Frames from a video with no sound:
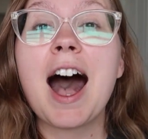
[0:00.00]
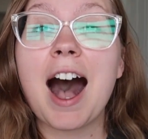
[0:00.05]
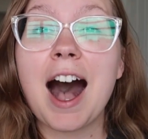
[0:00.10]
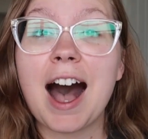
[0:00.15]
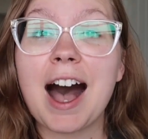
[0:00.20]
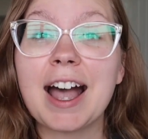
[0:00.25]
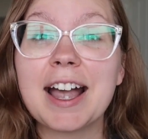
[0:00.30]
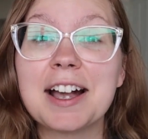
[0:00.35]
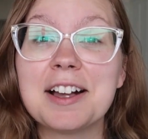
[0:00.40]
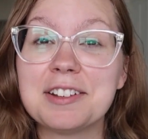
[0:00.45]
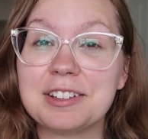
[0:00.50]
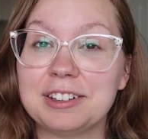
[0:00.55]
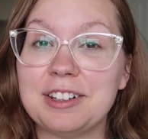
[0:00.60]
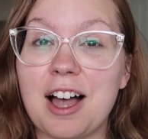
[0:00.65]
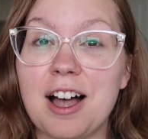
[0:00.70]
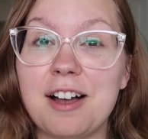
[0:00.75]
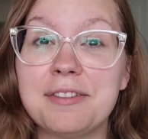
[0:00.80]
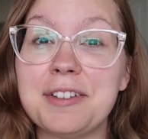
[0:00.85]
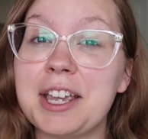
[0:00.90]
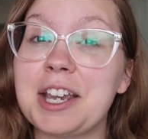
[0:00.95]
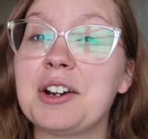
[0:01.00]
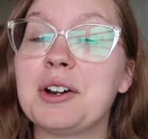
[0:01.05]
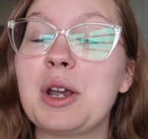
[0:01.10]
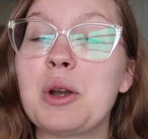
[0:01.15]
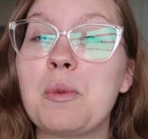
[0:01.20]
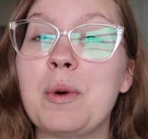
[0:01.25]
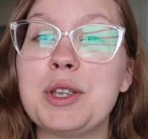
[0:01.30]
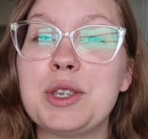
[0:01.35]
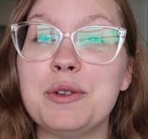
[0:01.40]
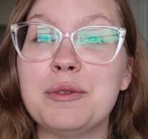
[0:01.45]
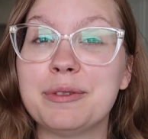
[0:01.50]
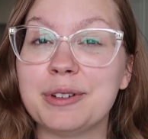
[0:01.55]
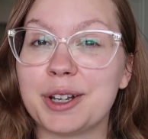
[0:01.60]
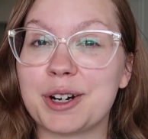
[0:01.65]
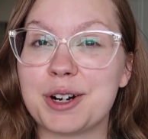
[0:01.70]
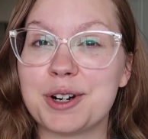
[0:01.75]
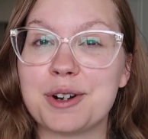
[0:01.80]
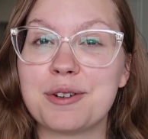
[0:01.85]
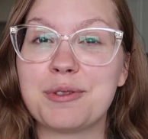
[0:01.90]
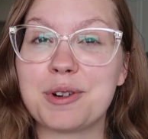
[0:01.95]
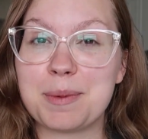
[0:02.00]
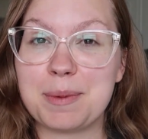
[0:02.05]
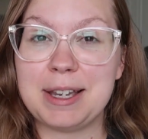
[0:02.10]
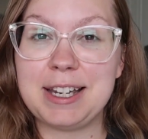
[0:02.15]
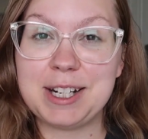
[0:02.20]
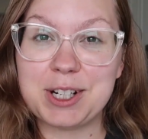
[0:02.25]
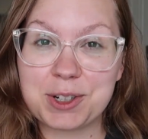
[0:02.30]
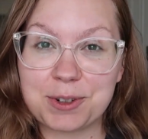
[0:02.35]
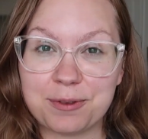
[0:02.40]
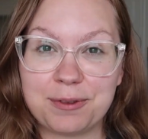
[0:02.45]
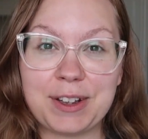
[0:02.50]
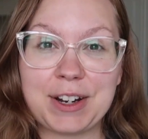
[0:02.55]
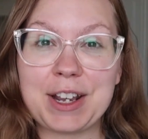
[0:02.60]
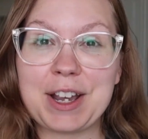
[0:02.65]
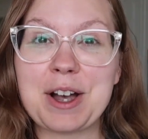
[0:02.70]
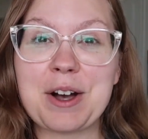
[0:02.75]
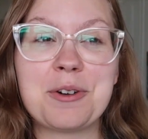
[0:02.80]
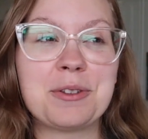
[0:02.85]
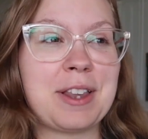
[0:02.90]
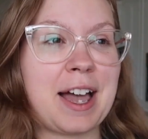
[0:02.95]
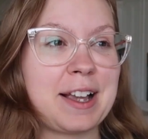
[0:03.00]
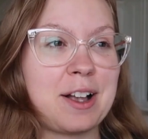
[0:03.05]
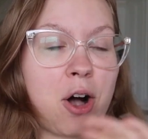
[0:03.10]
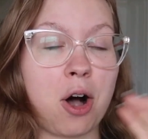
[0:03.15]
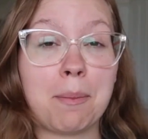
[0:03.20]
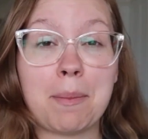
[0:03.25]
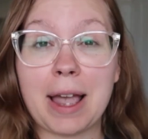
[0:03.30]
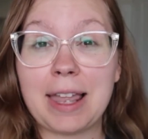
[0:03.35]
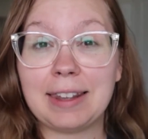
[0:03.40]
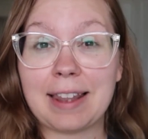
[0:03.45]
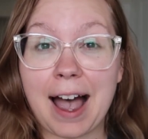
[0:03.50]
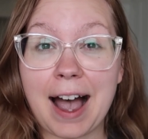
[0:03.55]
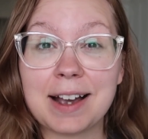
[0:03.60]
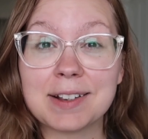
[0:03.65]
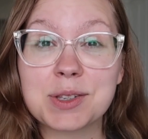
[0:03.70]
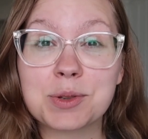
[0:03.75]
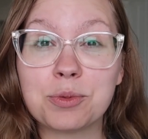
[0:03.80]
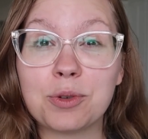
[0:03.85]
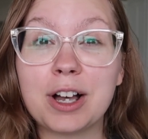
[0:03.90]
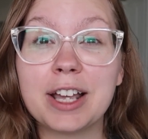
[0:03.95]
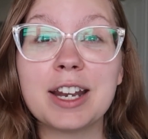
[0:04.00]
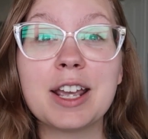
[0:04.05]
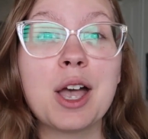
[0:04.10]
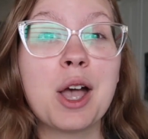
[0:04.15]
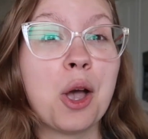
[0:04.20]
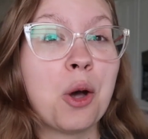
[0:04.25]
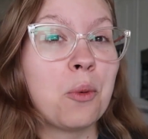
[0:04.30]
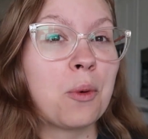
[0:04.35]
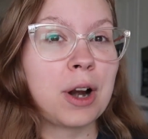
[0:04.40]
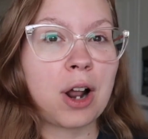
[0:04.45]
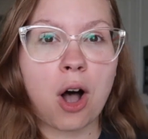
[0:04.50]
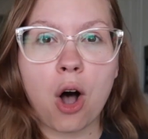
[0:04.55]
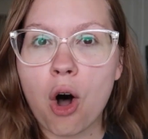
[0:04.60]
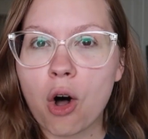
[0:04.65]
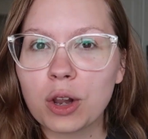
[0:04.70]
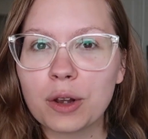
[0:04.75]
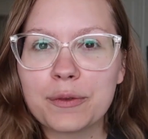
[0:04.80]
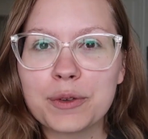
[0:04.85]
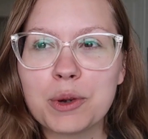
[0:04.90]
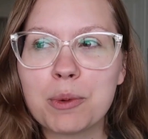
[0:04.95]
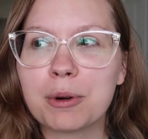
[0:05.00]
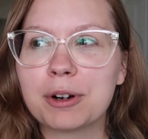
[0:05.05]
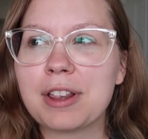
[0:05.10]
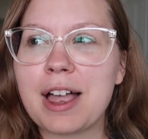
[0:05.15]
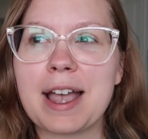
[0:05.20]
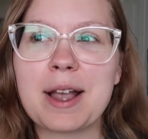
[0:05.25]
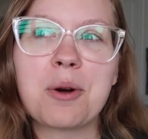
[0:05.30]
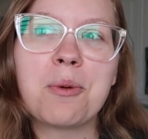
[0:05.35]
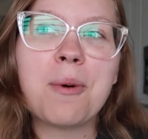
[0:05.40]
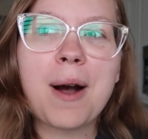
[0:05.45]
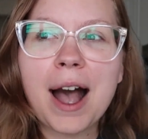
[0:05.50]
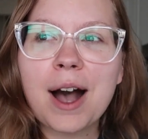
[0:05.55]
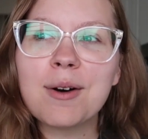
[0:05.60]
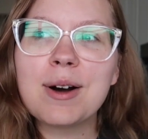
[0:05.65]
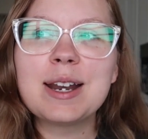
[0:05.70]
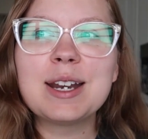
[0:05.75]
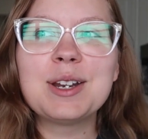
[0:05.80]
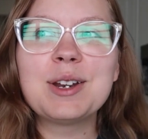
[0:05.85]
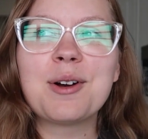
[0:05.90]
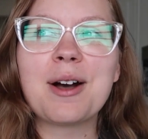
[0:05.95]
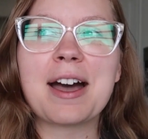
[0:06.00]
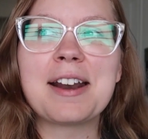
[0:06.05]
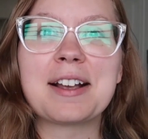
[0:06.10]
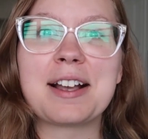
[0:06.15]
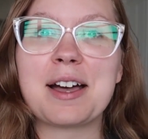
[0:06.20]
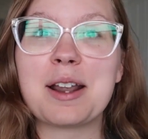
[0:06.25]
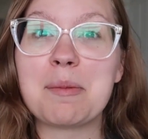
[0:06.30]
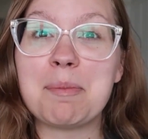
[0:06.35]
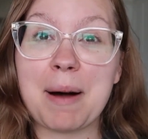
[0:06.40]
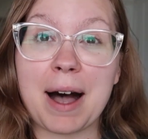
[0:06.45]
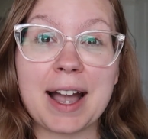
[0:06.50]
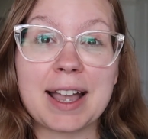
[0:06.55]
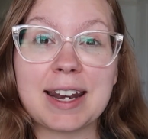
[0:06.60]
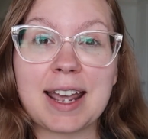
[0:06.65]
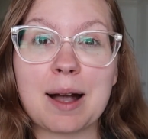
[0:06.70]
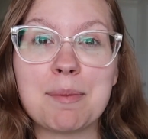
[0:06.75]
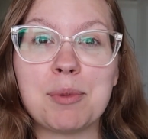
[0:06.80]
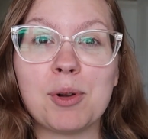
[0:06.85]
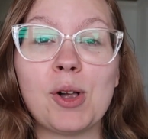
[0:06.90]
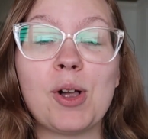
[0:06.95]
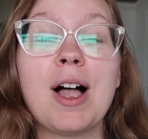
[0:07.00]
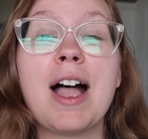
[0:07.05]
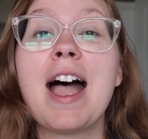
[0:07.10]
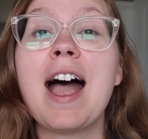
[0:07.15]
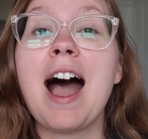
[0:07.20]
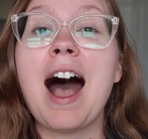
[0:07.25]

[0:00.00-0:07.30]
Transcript: I love hearing what you've learned from each video. Like on my last one, when all of you were like, wow, I didn't know how to cut a pineapple.